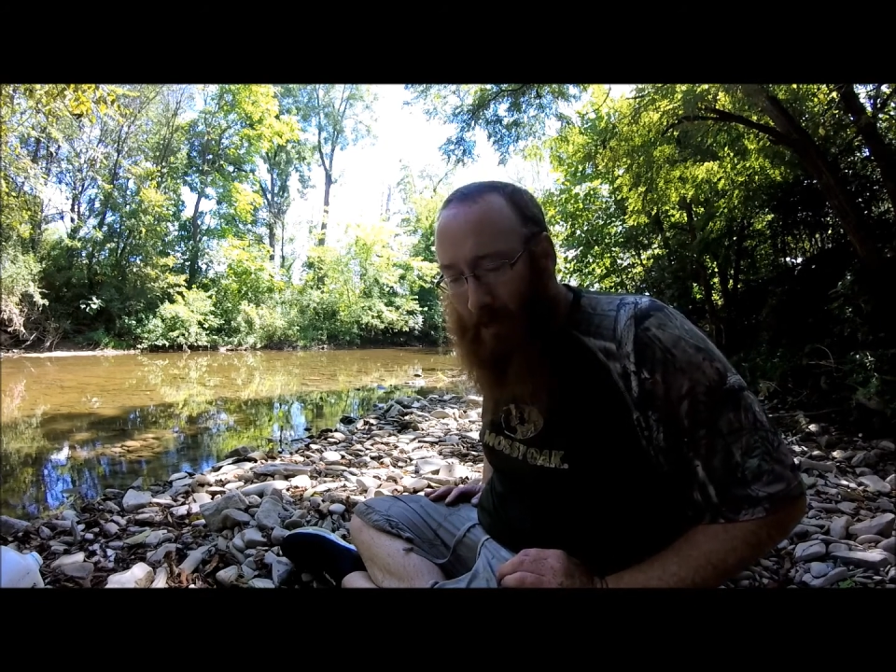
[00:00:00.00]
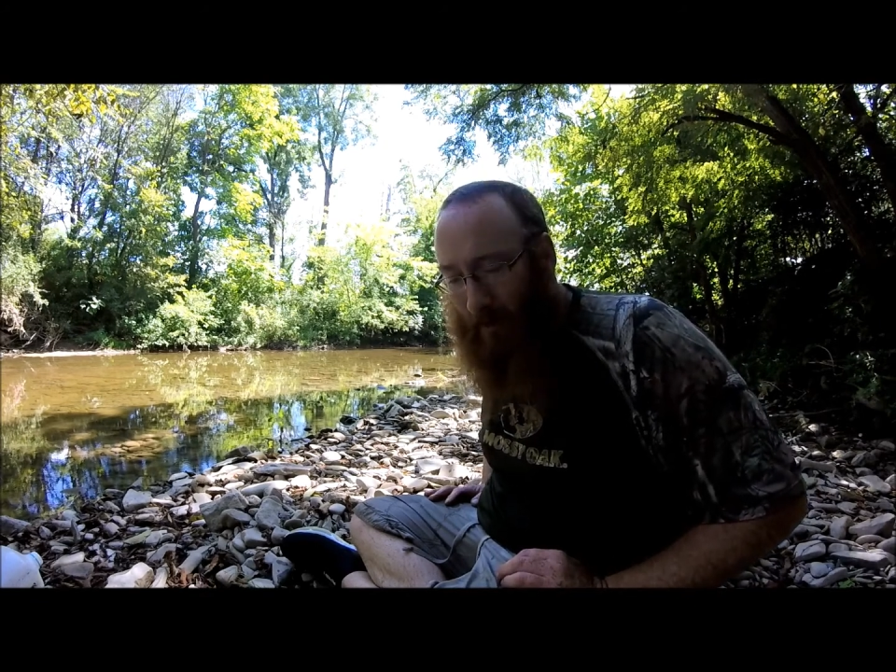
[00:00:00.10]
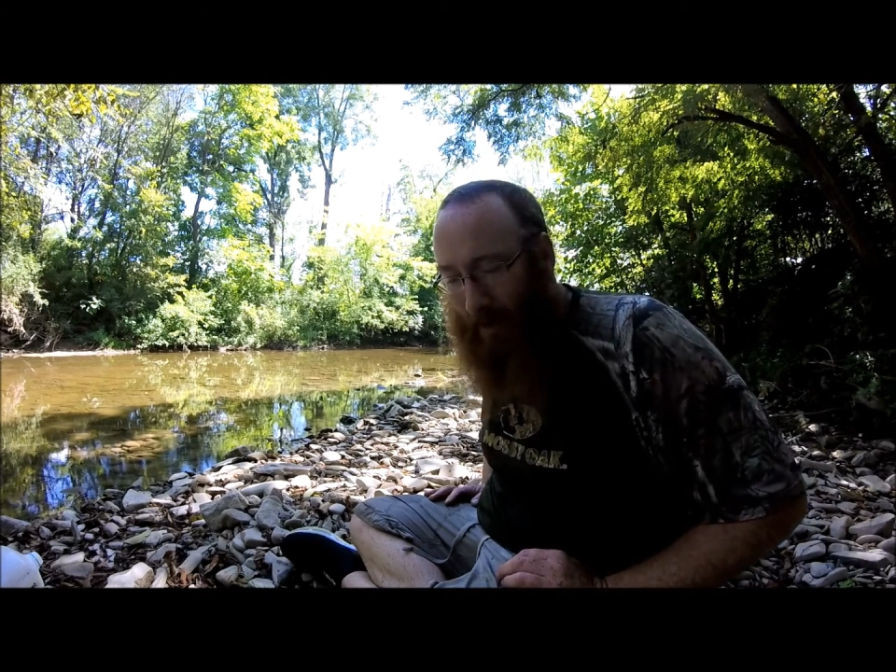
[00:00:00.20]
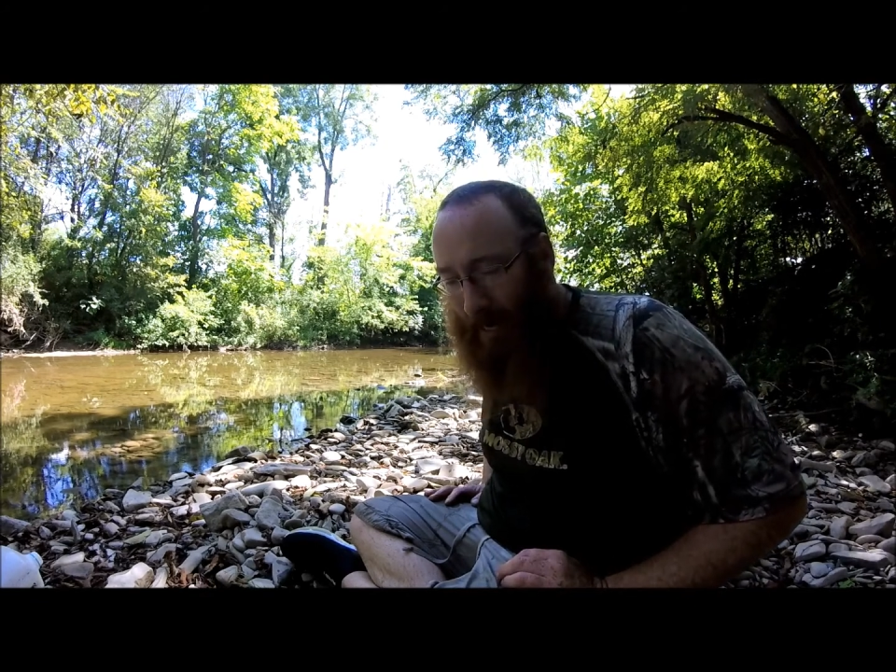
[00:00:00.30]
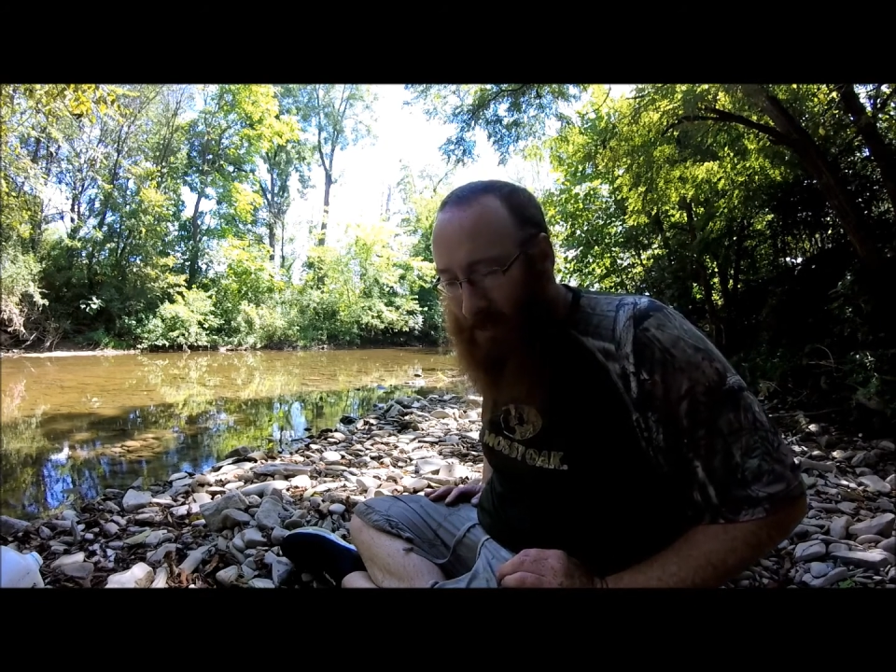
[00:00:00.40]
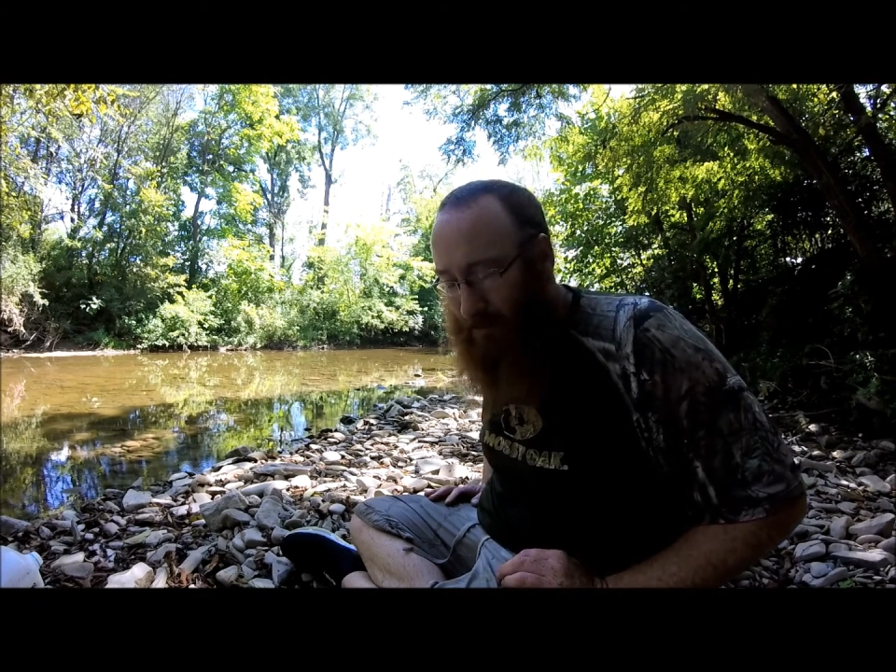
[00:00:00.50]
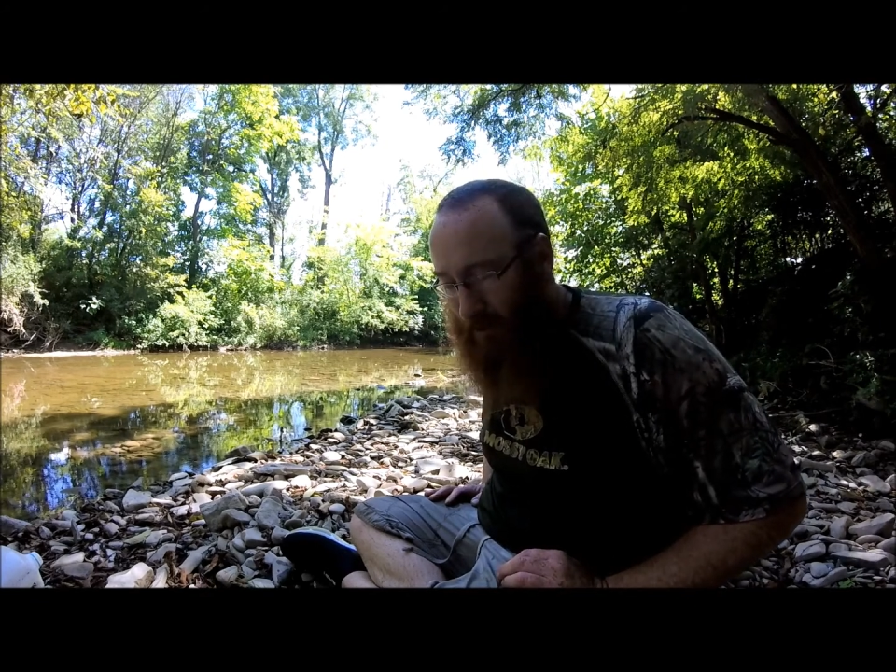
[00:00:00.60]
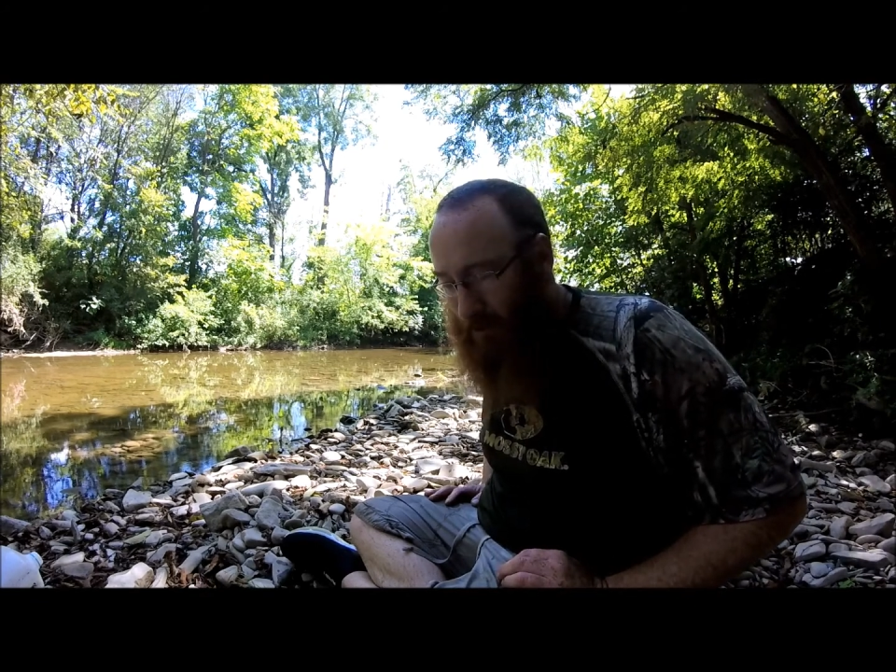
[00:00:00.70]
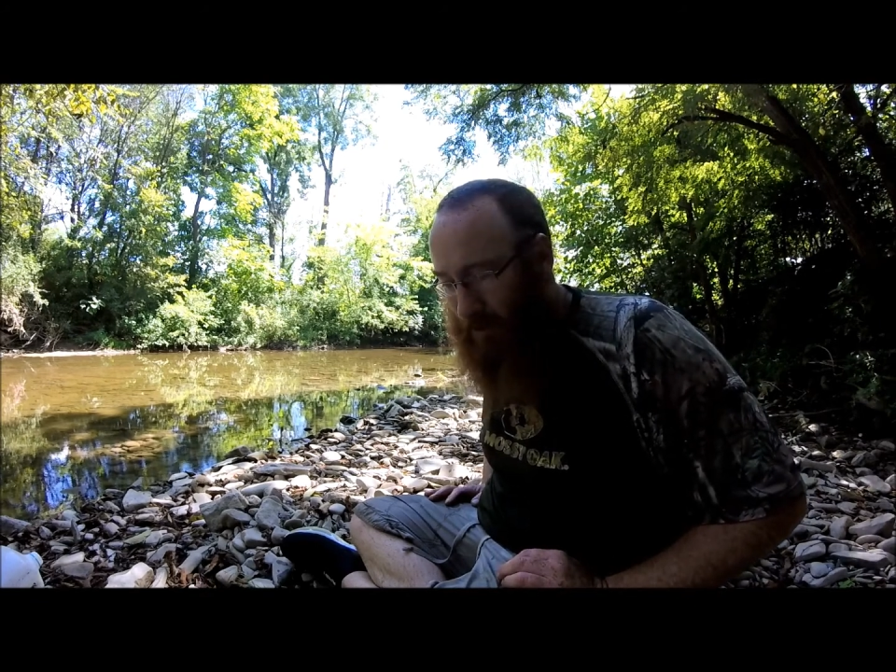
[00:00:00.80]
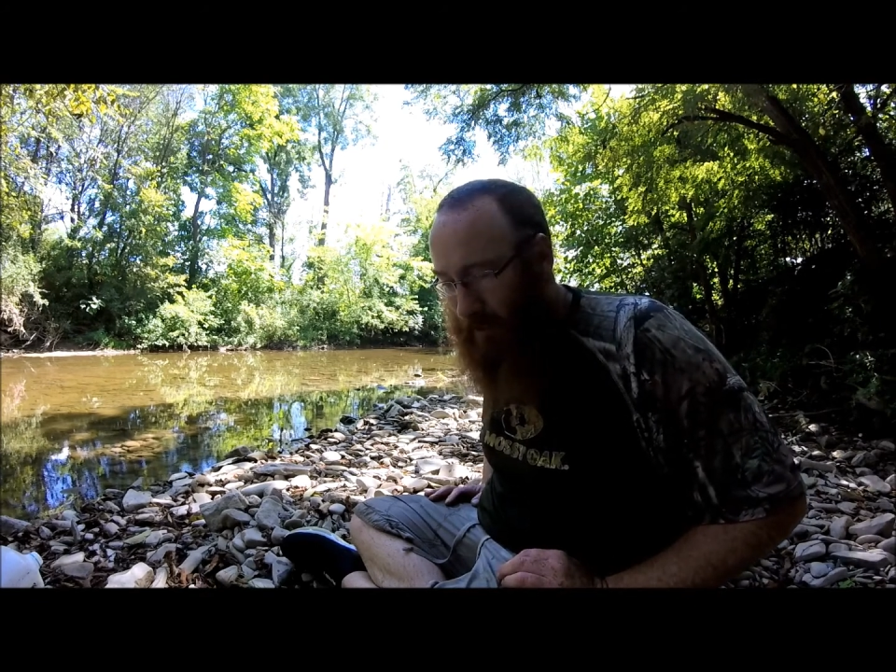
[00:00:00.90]
bass
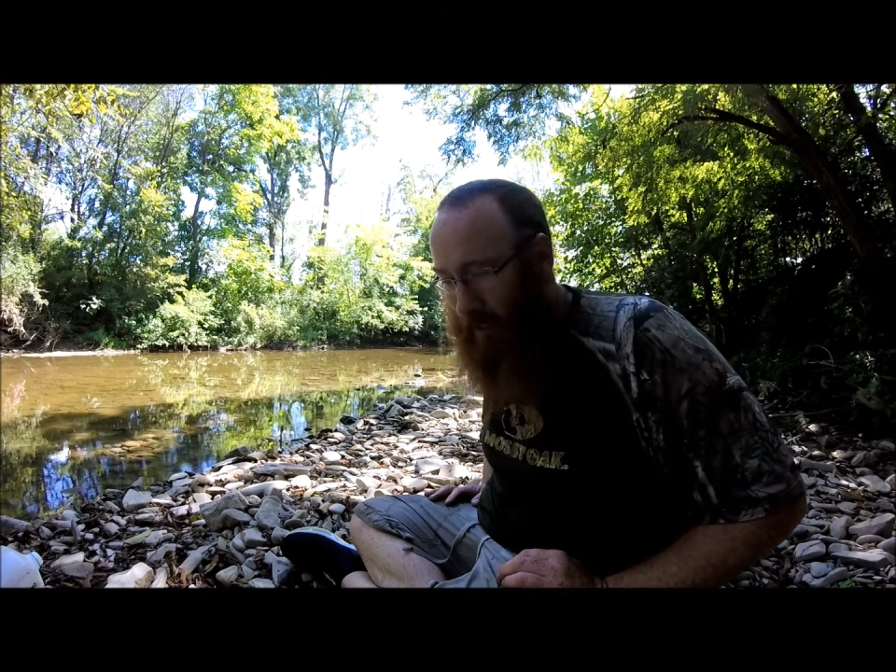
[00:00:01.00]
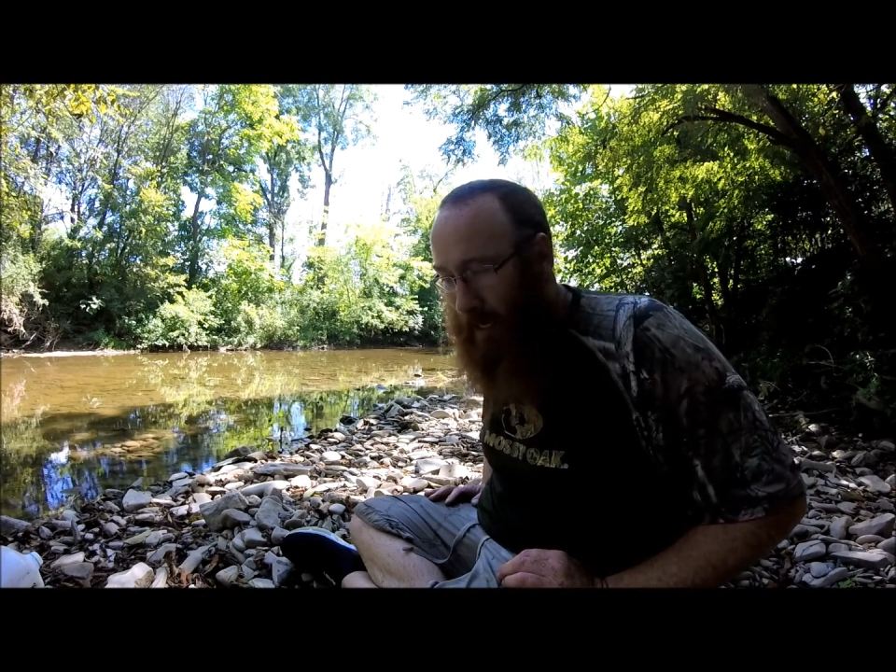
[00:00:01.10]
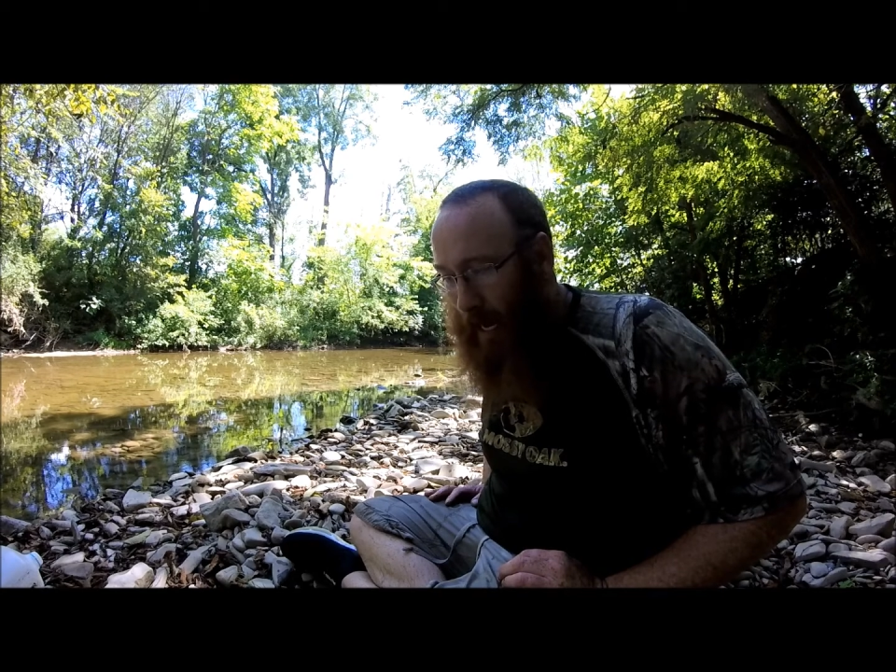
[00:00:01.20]
personally.